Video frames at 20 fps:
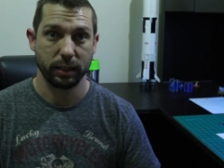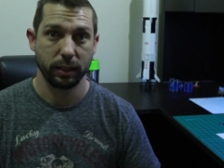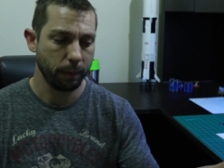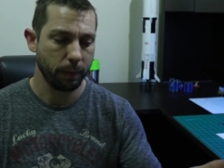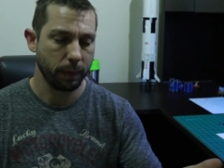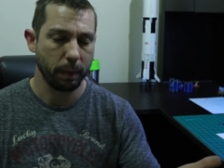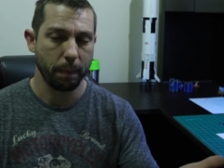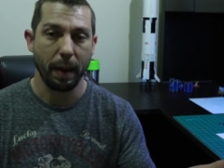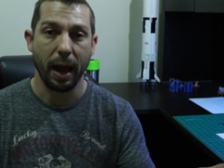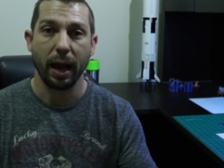The,
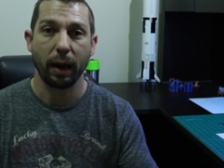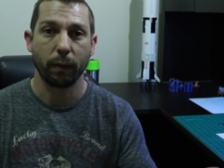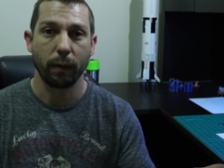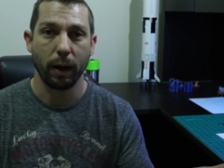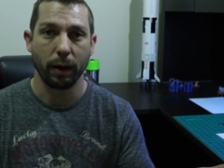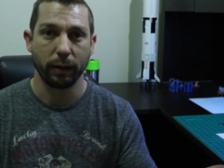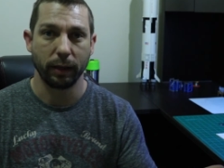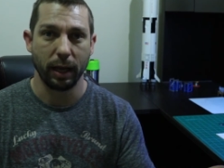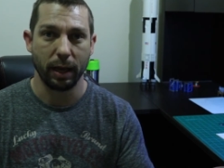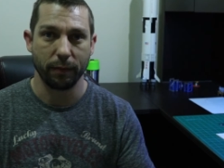the
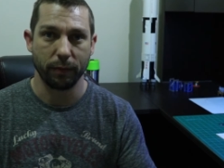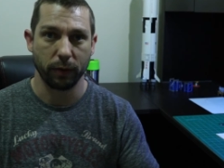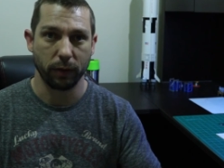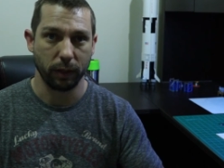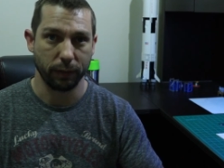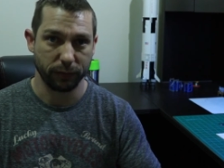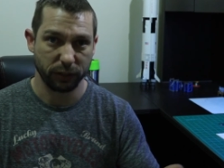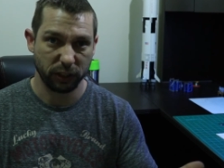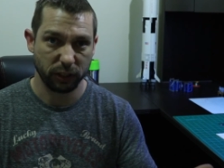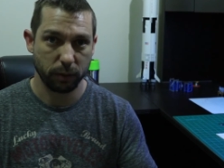background
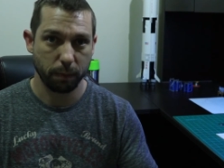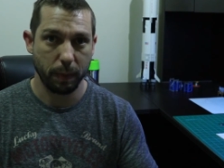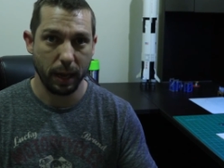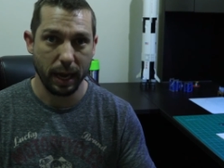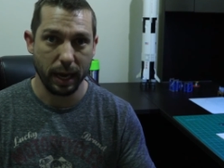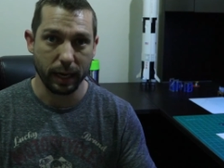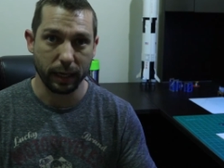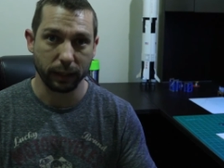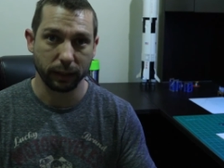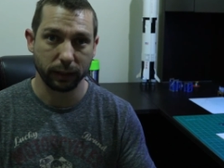level of
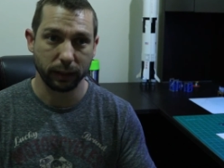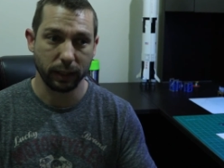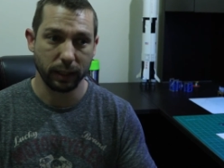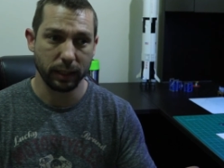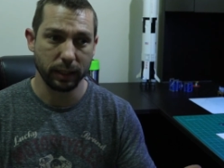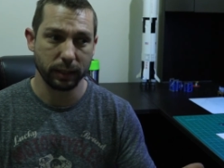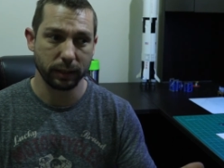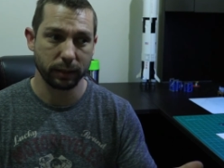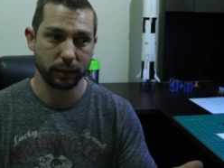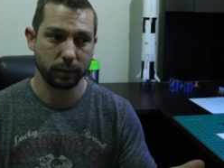space
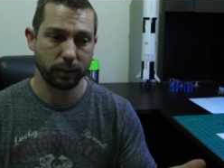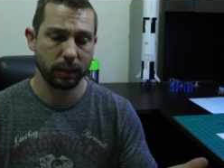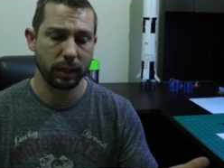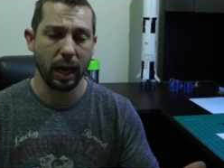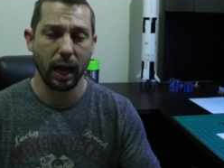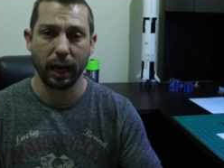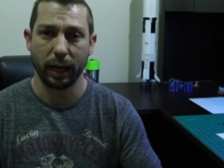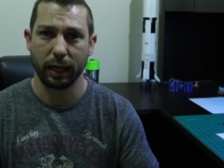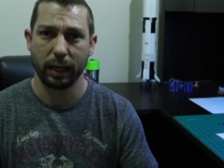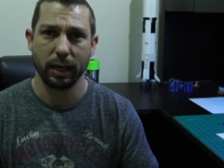is
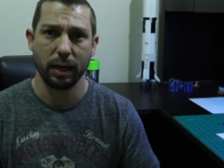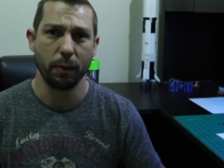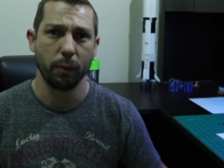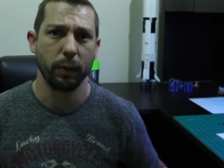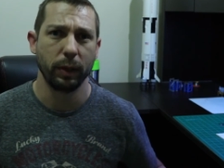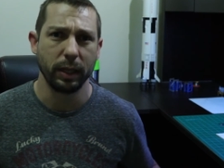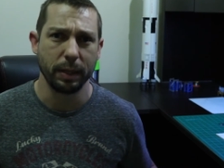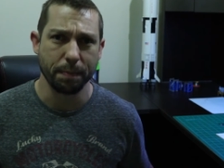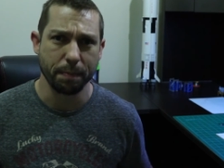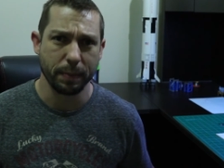not going to
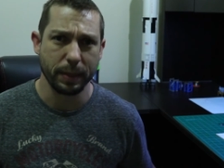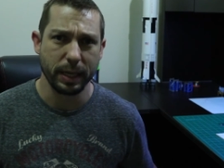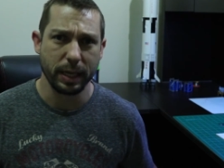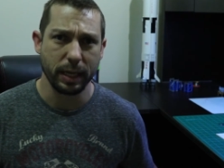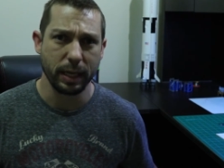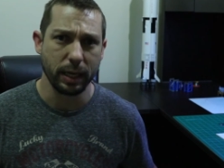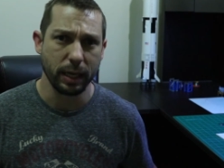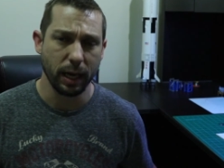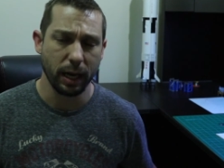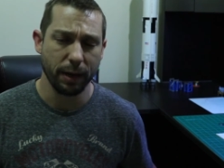really
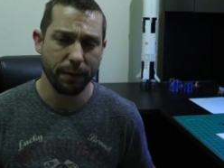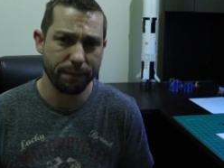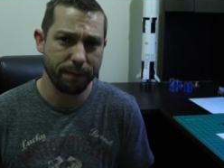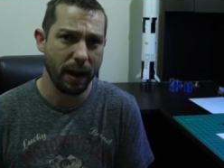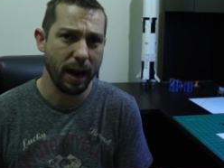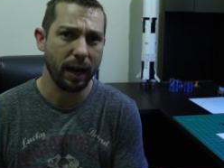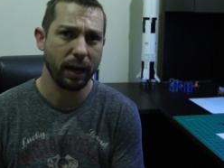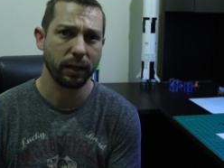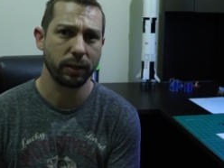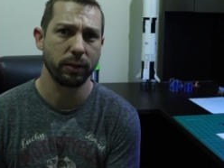be a
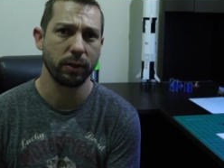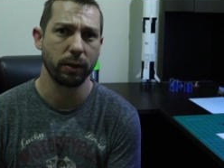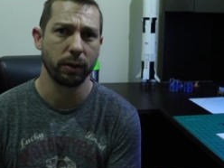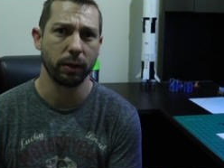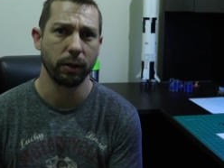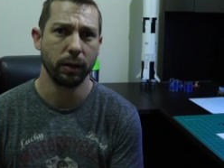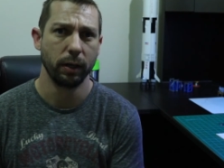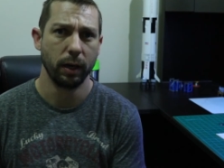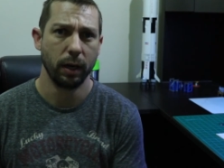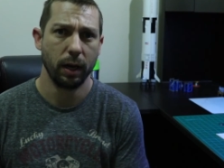
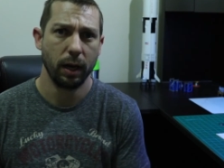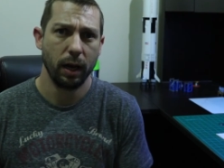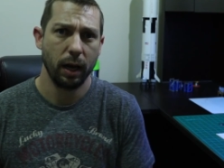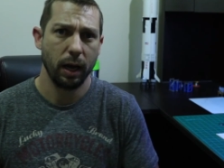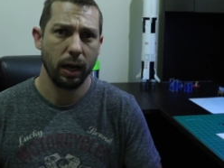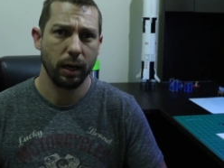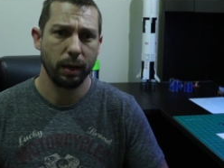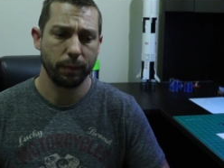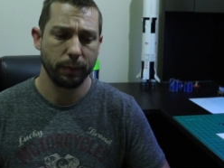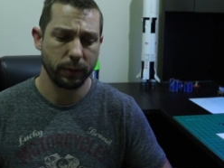factor.
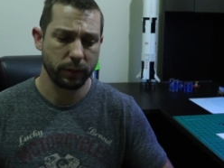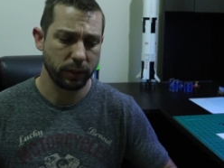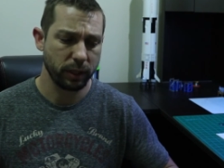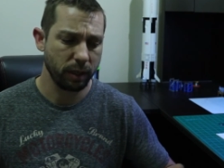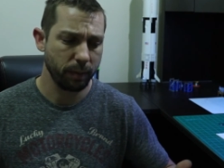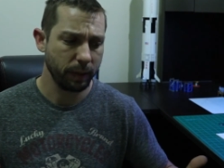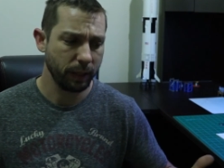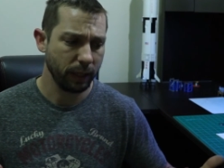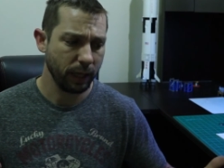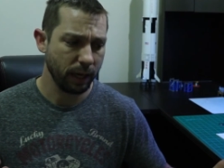Um, there's
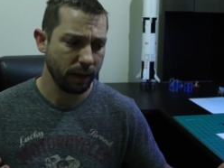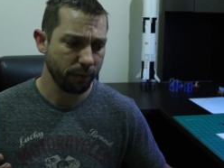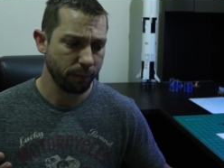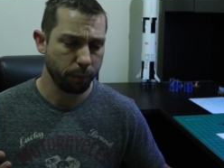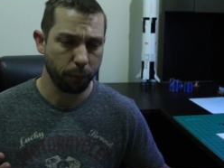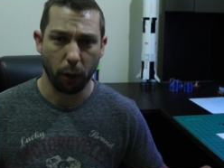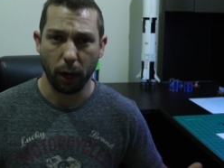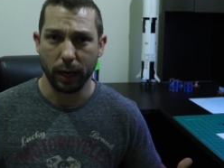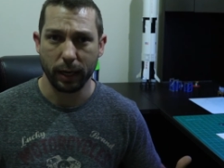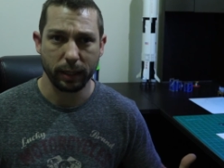going to be a lot
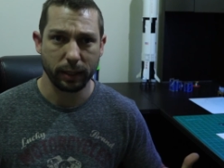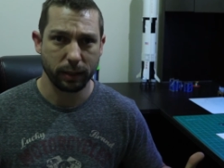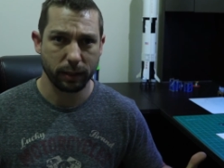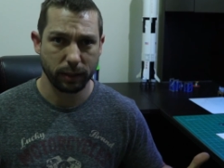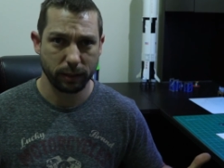of bright